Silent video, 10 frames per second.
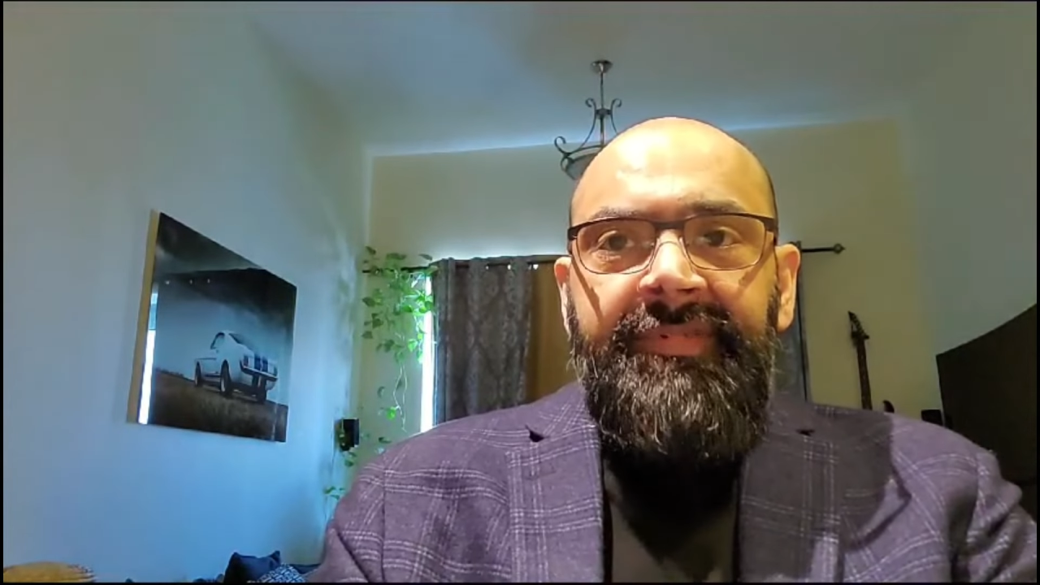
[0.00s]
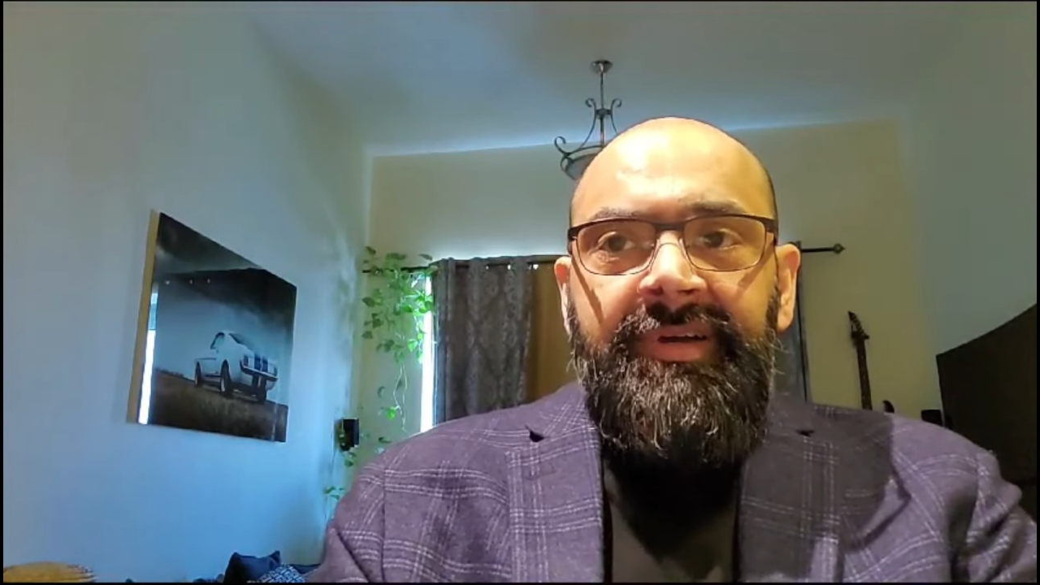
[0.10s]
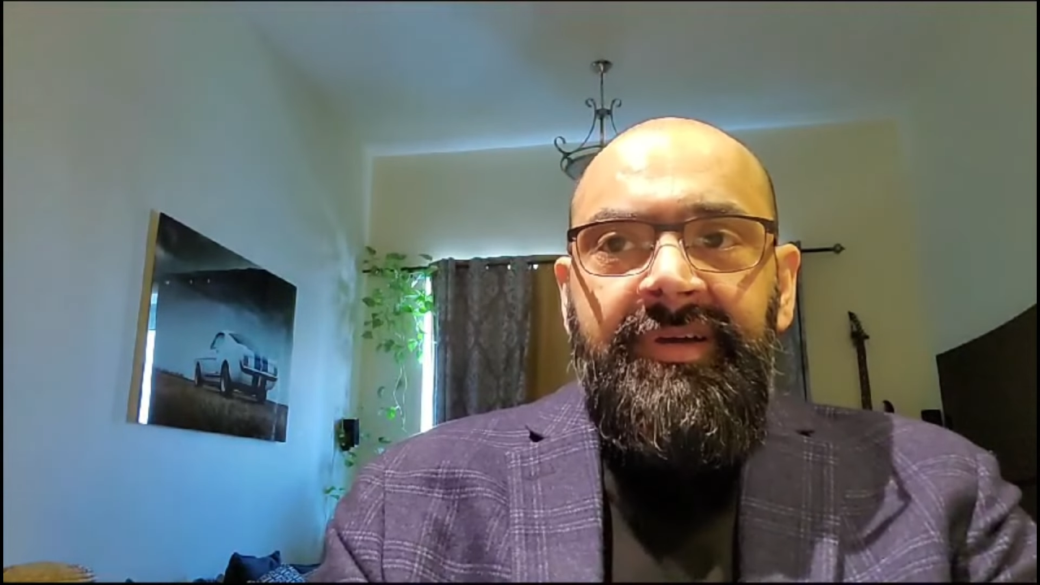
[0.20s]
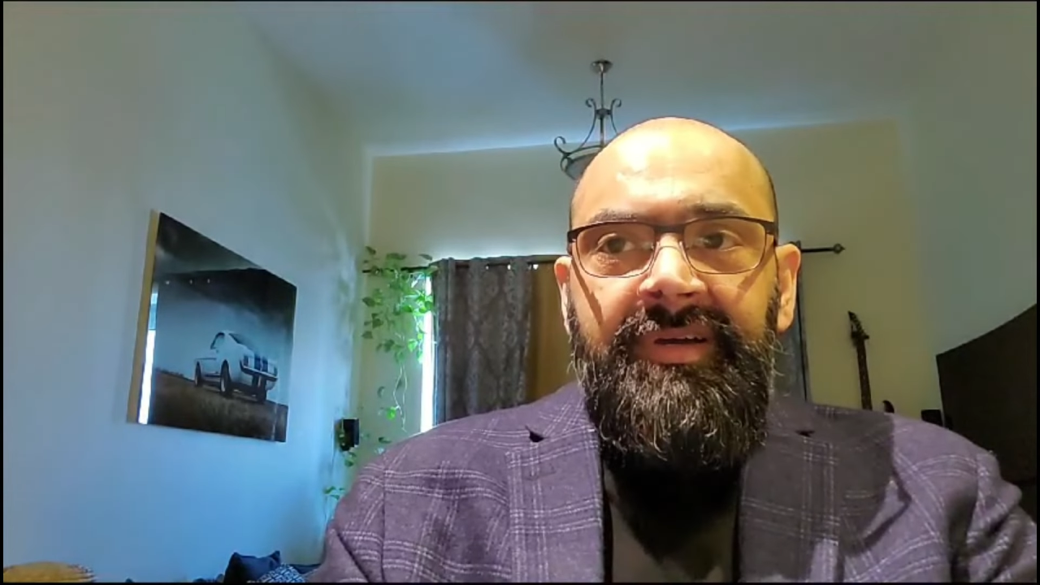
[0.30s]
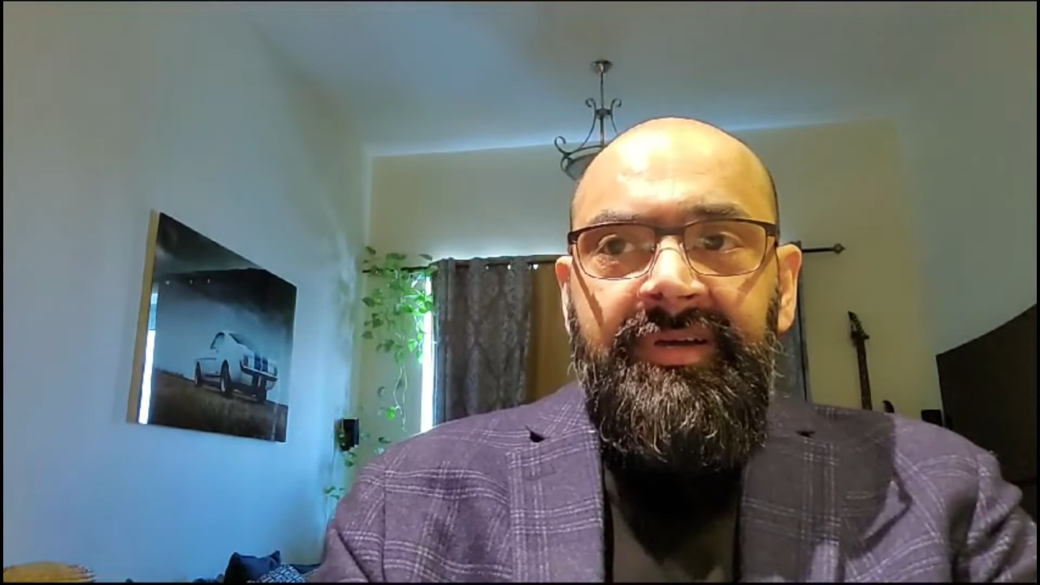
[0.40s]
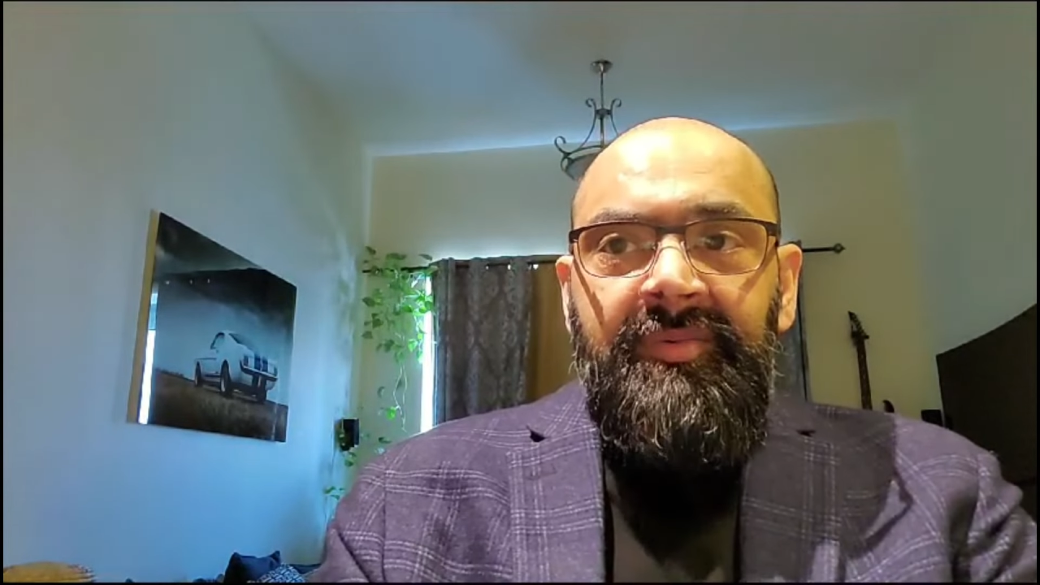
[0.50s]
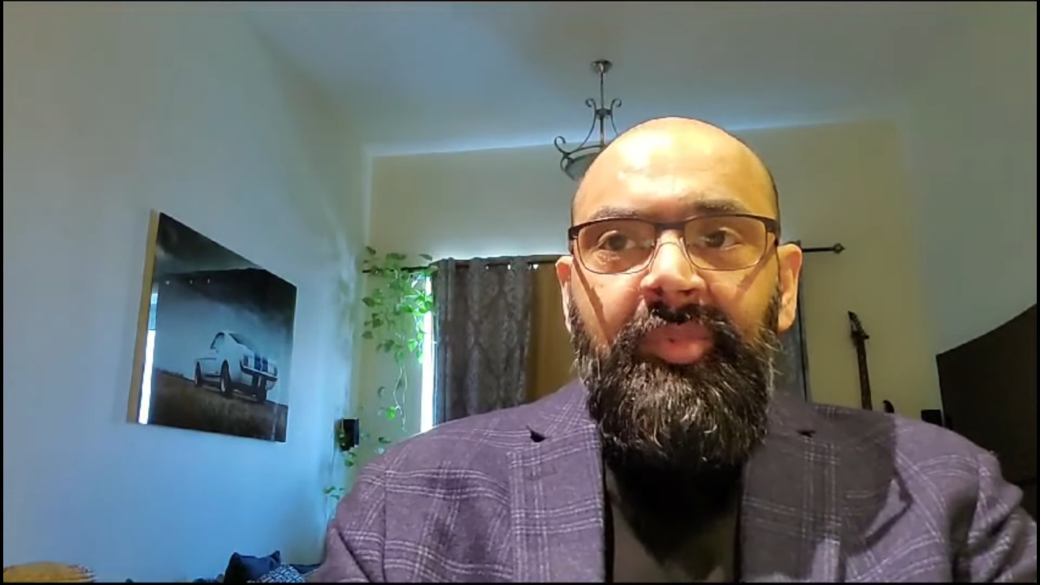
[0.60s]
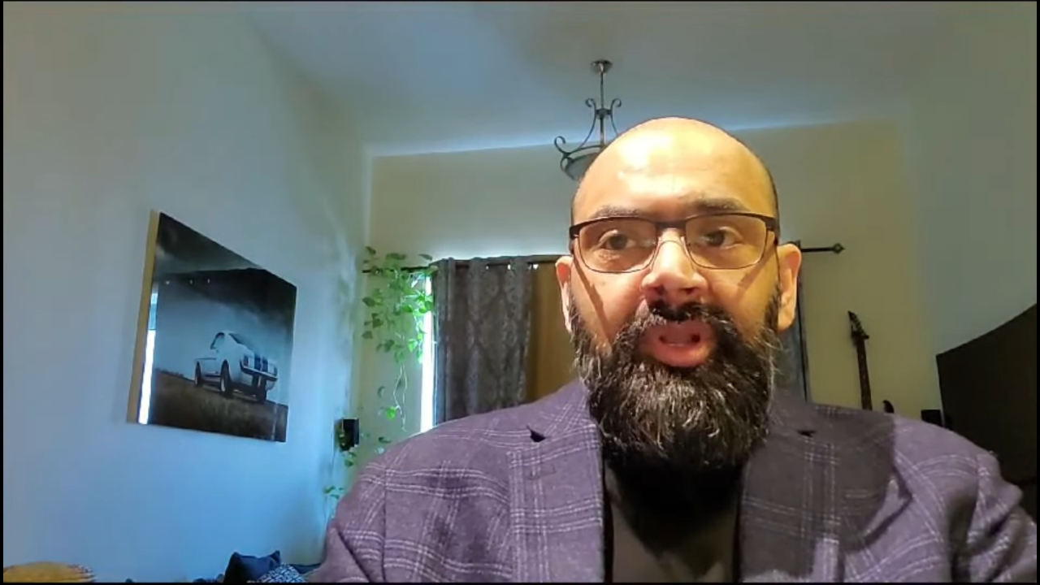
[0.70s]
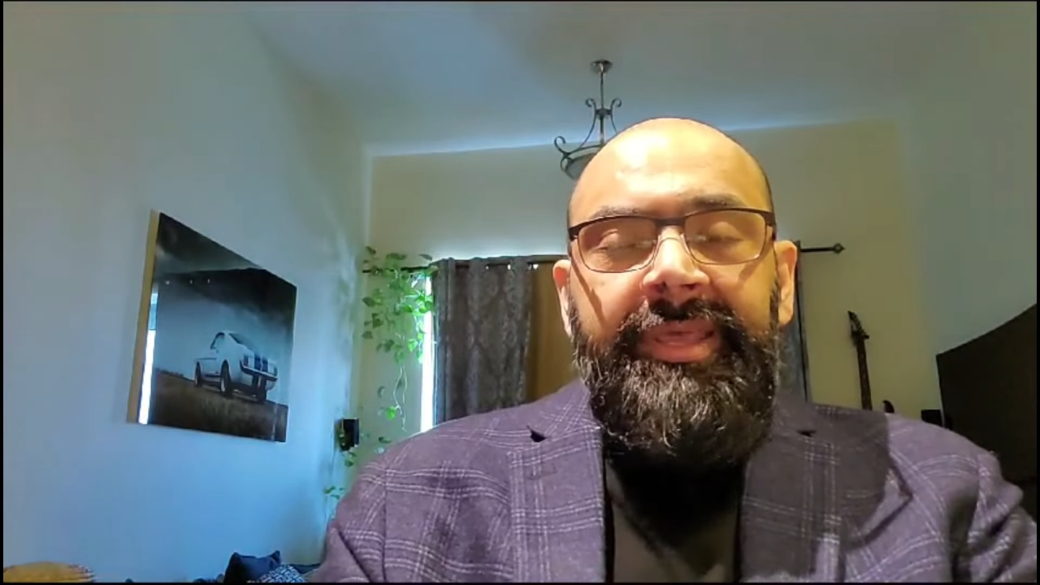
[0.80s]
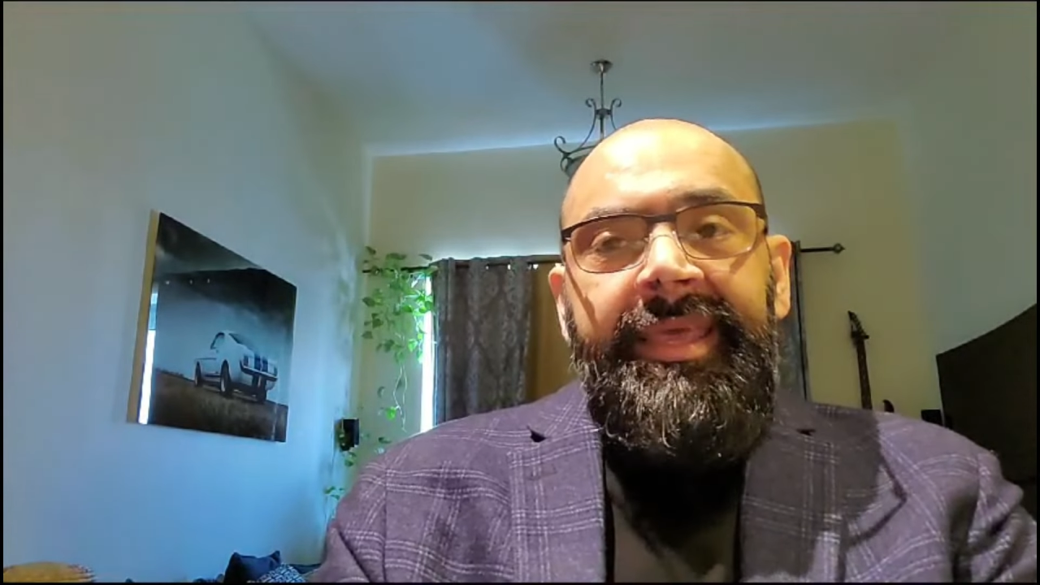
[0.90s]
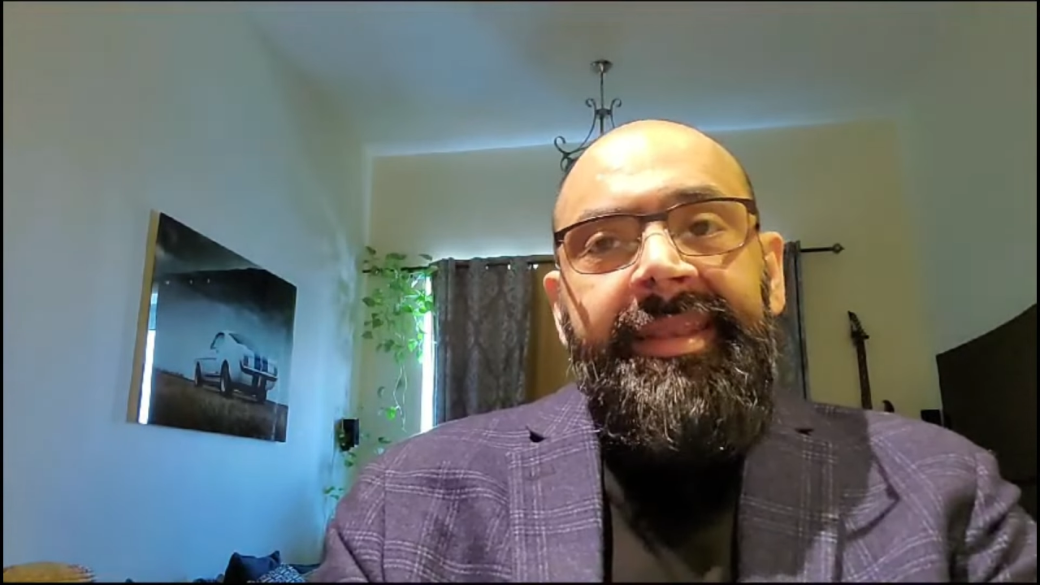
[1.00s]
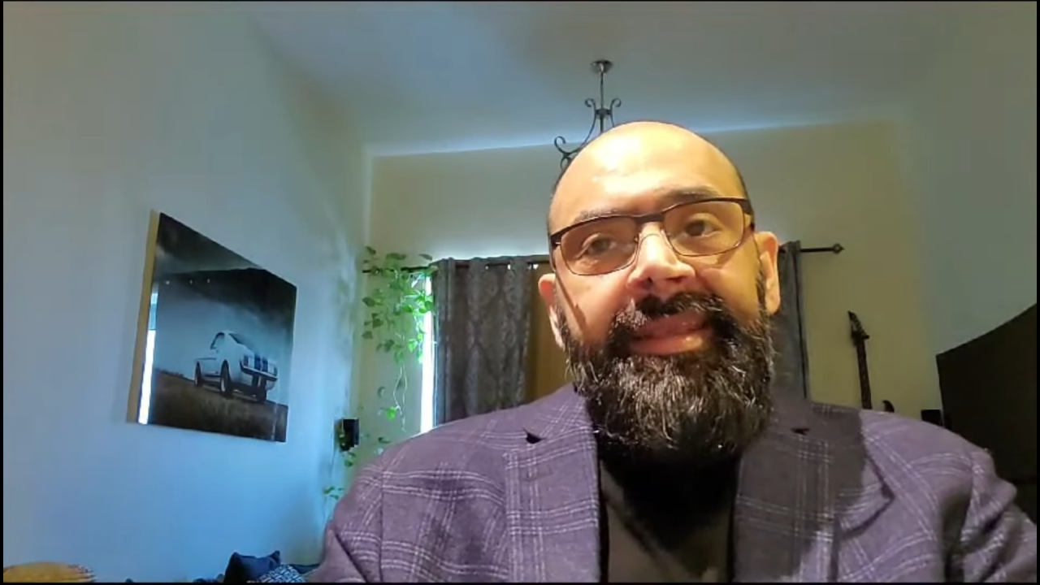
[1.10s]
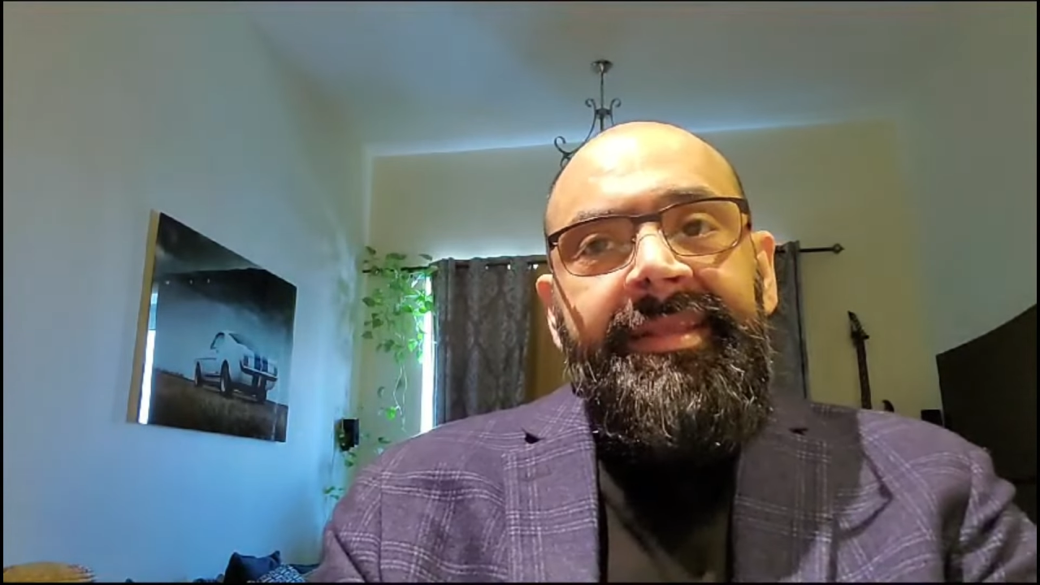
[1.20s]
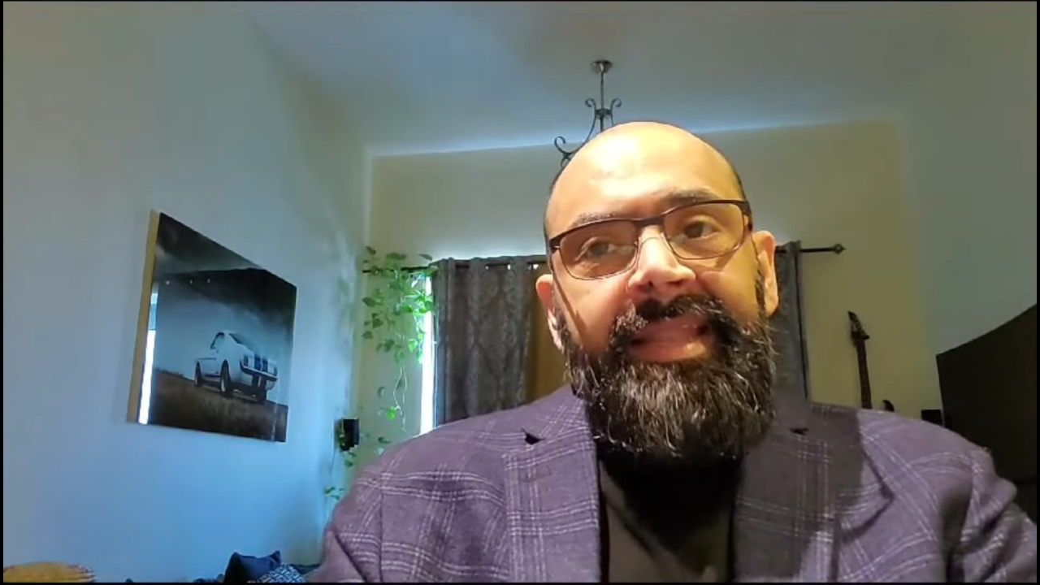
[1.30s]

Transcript: Bulgarian